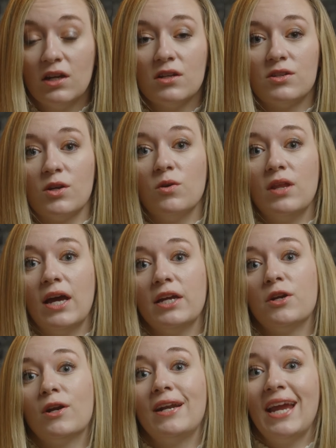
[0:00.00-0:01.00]
so that
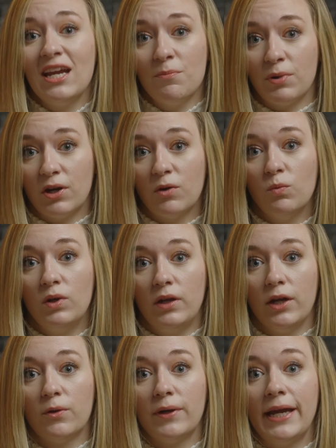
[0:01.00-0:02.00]
your neighbor will
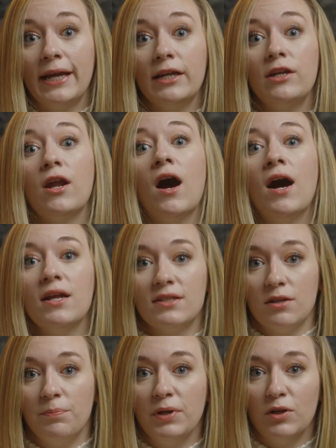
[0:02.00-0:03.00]
agree not
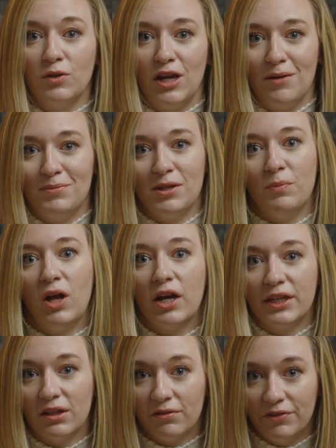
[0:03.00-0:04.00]
to build up to
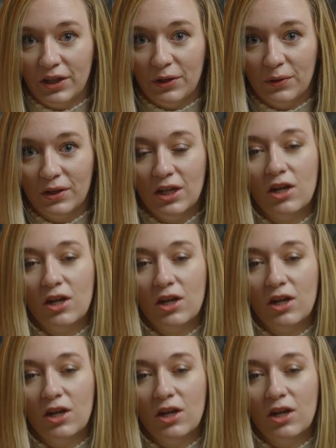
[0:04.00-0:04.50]
block your view